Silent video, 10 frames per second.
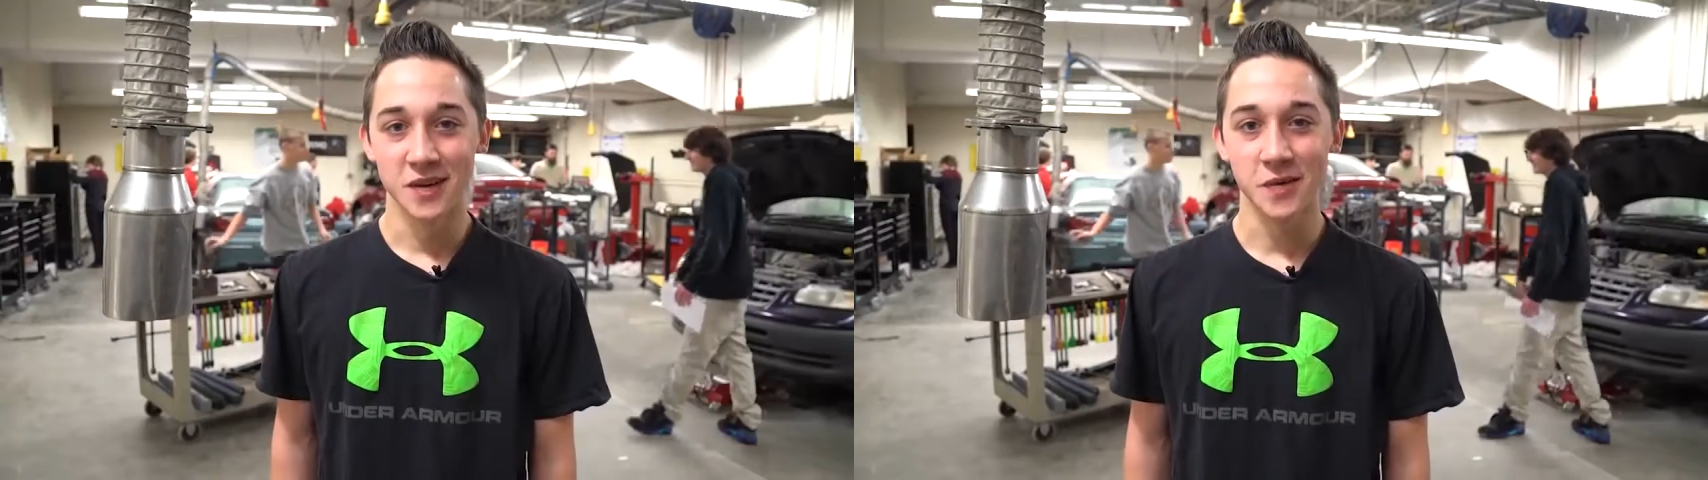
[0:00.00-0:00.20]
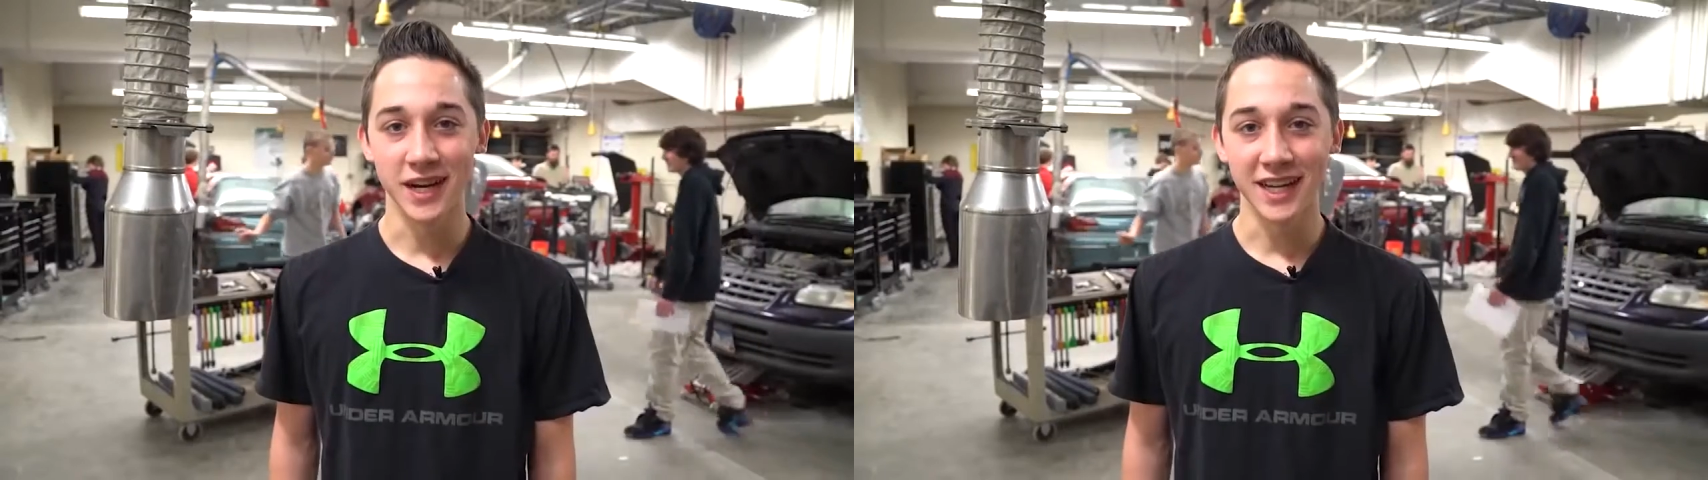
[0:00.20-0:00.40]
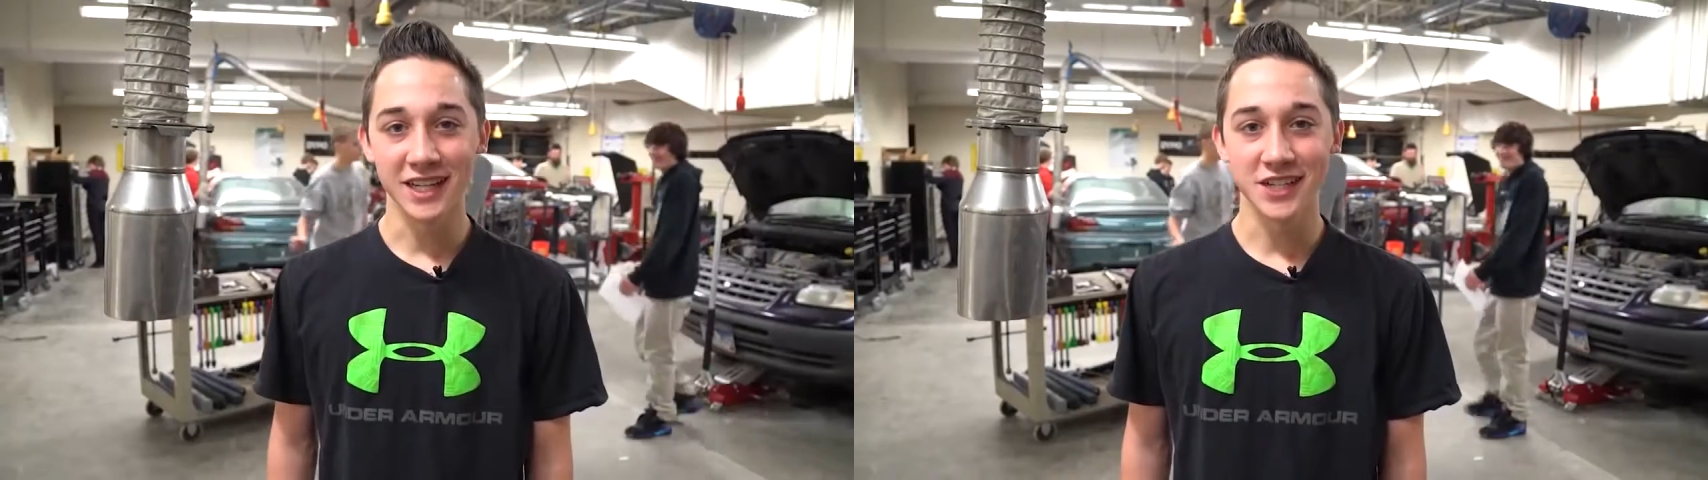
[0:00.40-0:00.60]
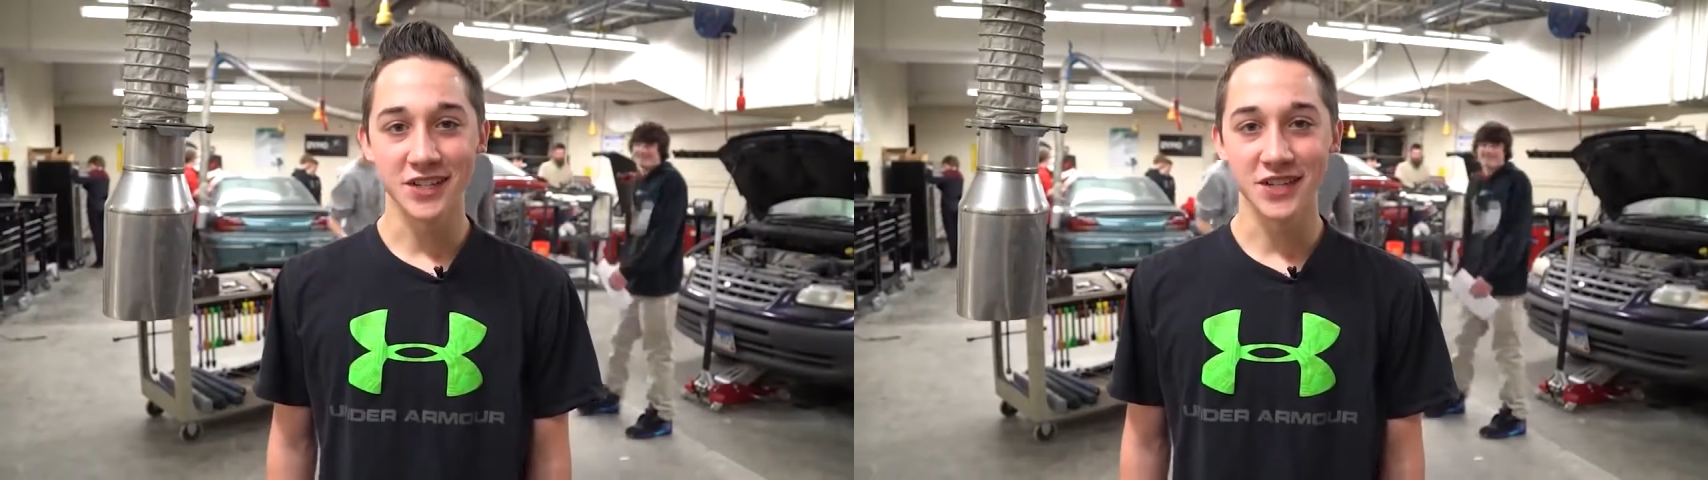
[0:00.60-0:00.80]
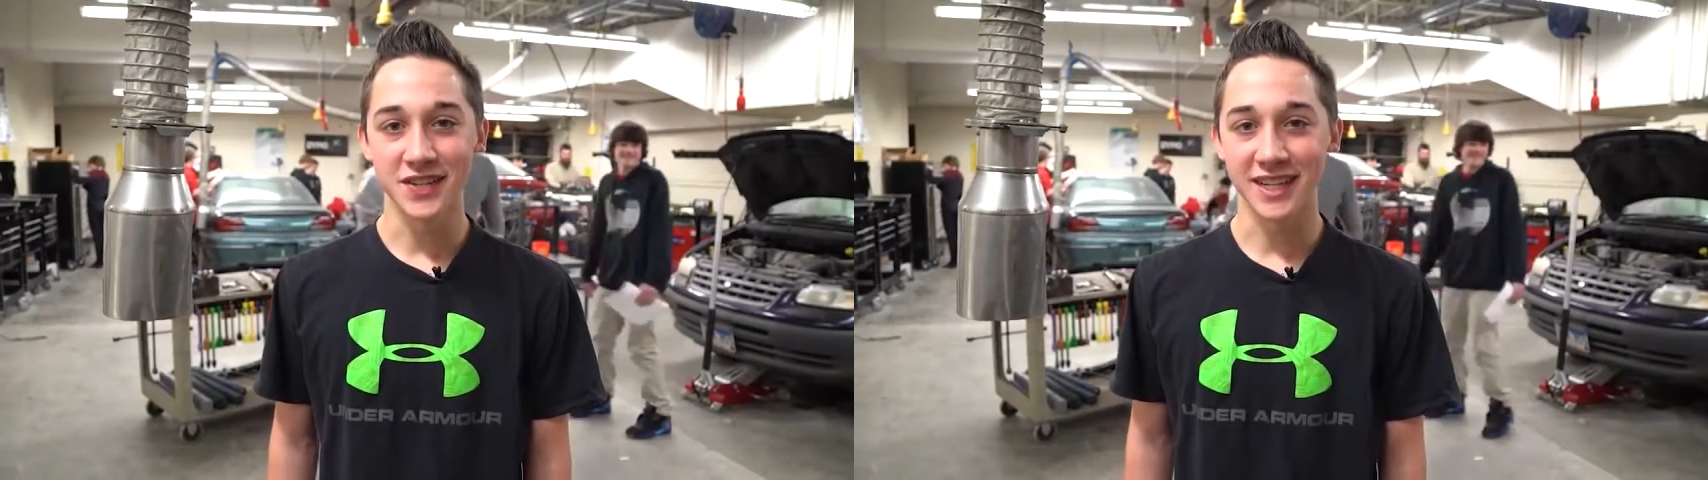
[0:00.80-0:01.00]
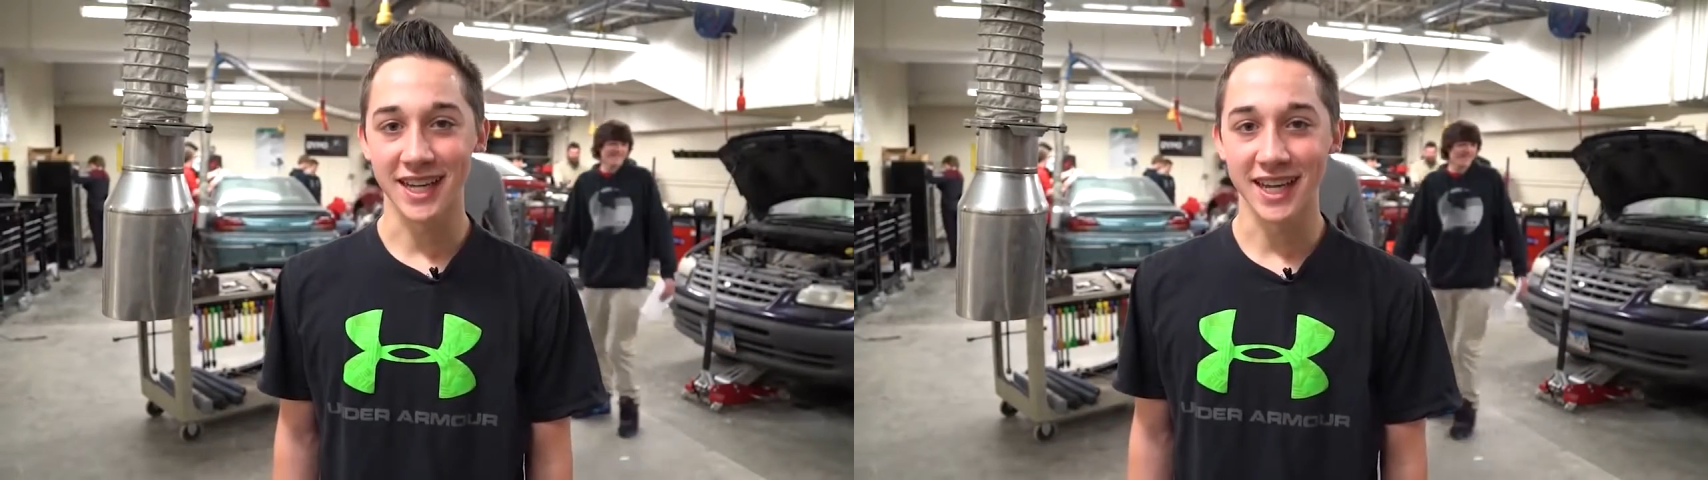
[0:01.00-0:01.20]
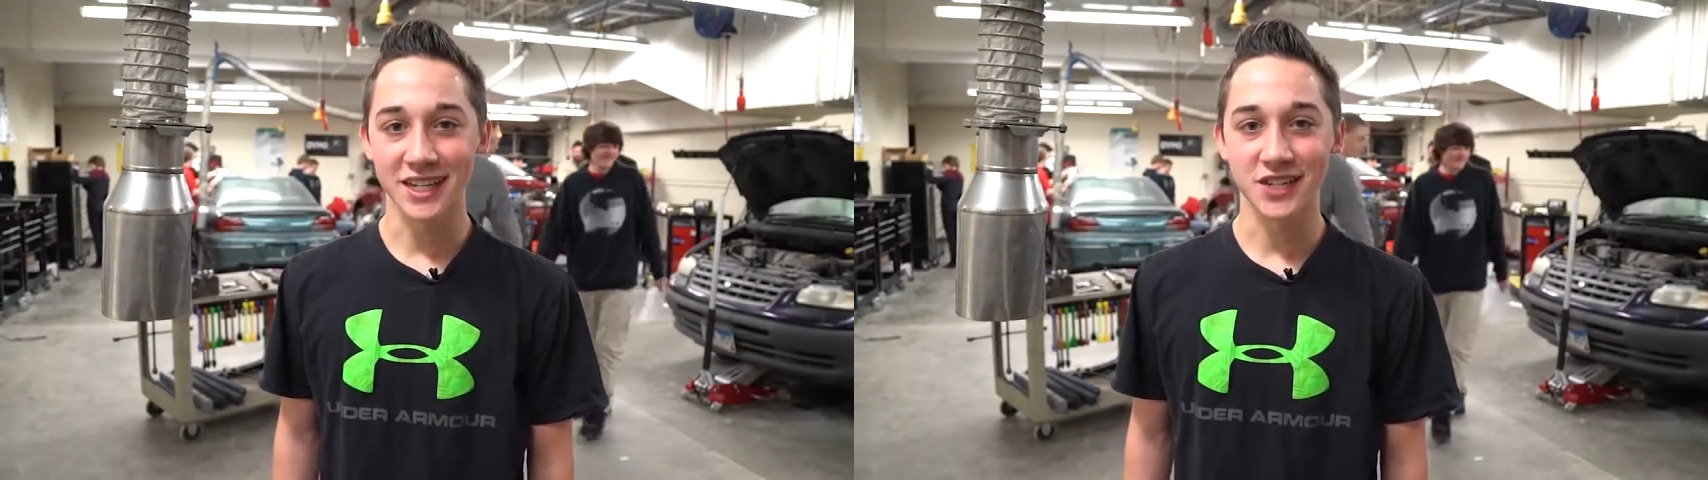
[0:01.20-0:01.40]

We need you to engage